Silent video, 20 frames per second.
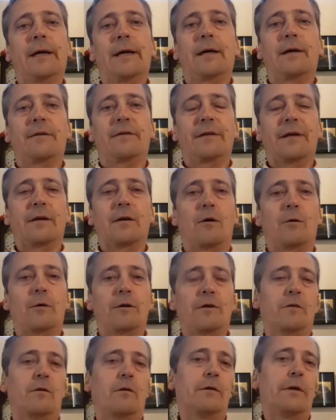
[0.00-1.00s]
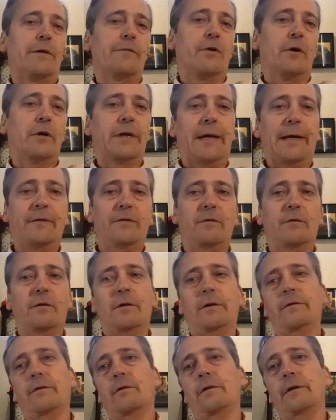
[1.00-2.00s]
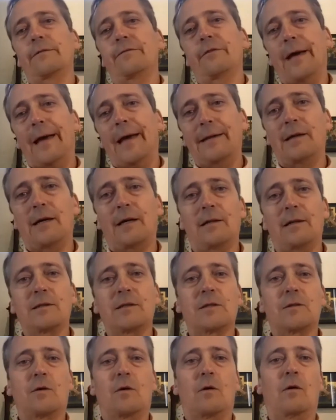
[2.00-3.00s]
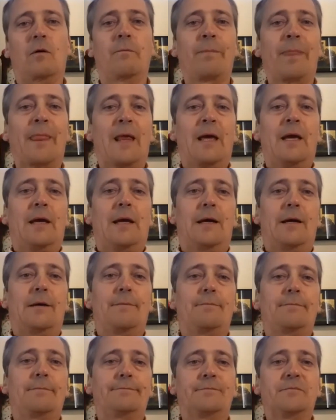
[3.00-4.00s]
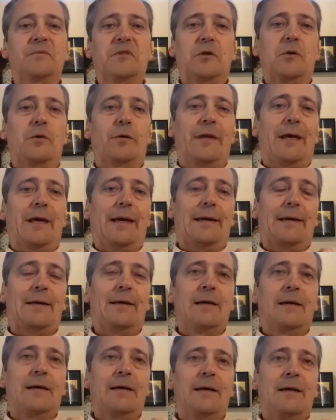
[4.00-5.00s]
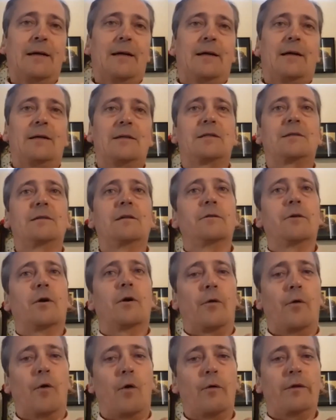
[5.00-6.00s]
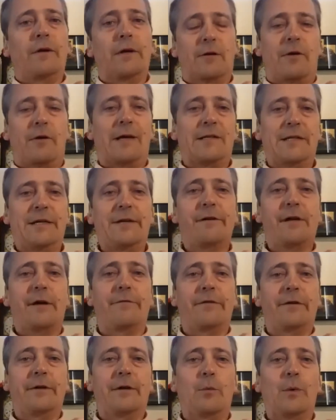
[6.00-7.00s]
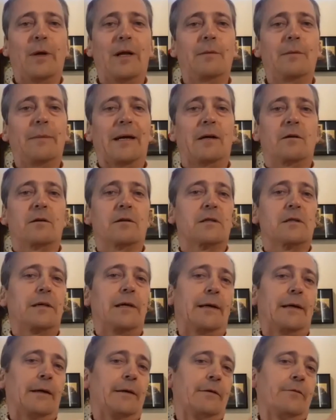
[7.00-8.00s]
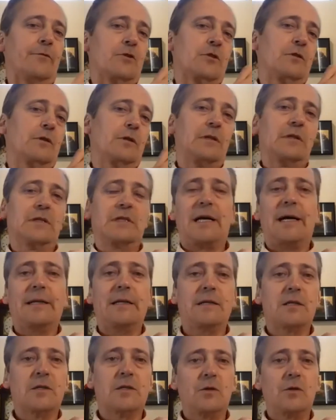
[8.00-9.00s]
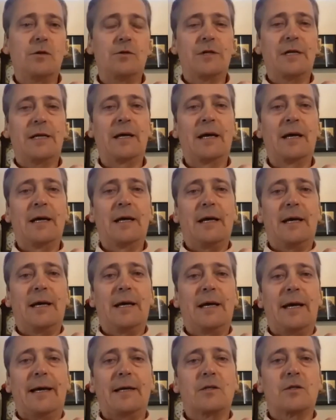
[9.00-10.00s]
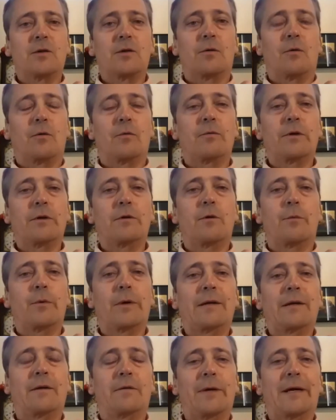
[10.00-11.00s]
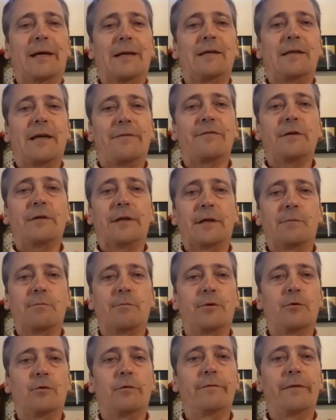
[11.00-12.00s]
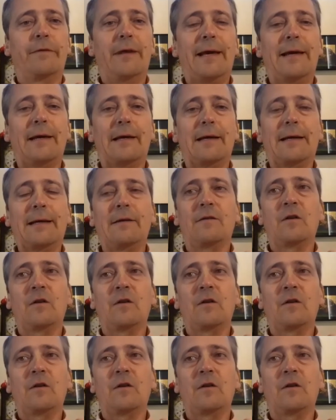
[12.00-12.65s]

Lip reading: think, oh, it's only for kids, or it's only for adults, or they still don't know the criteria very well because they're interested in sinus surgery. And so, we can definitely improve there. And